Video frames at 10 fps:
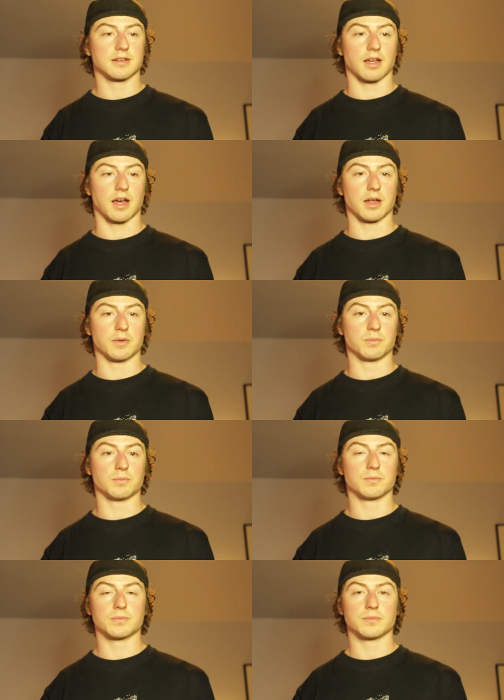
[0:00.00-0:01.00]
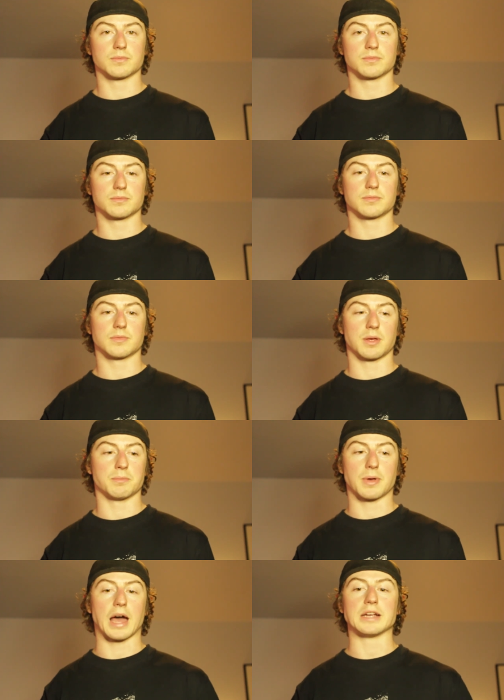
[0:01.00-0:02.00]
I am
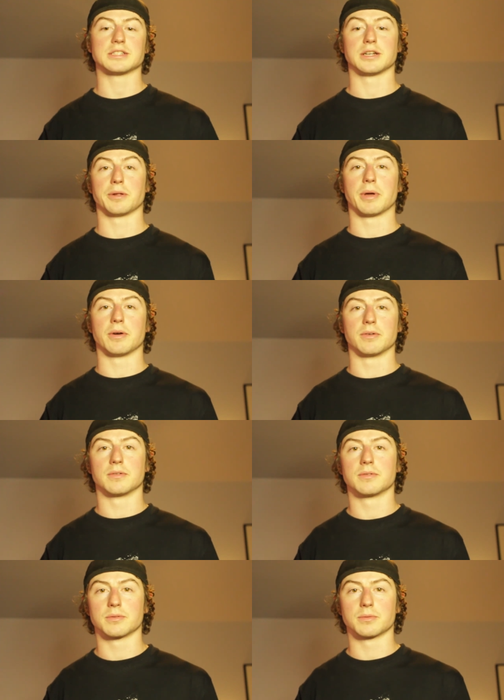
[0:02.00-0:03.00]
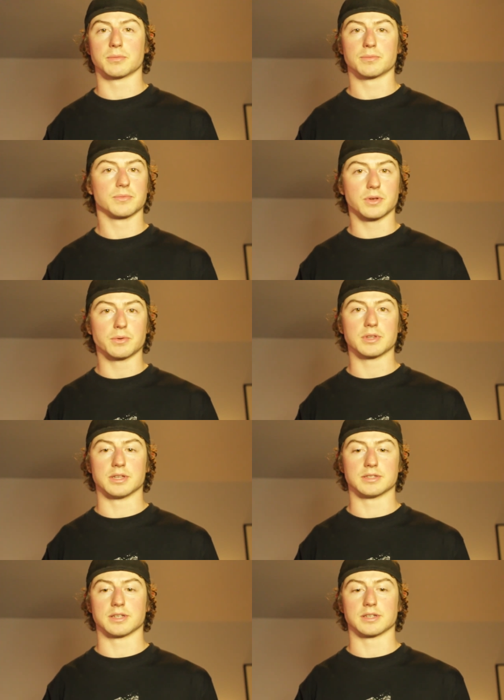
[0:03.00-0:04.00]
passionate about doing
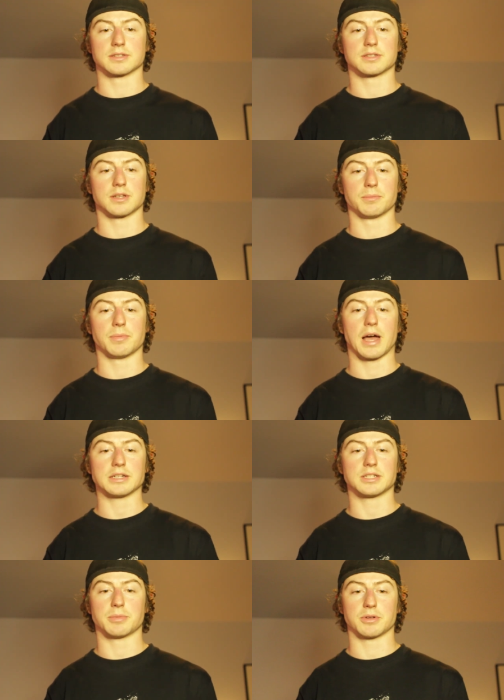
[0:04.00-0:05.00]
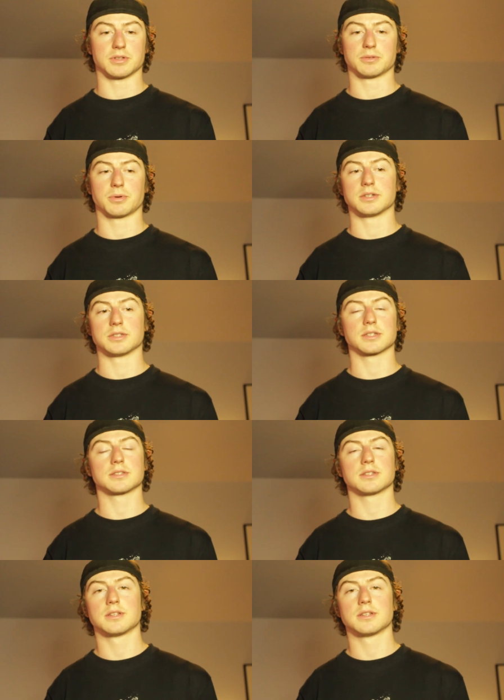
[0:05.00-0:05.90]
these things. I'm passionate about these projects.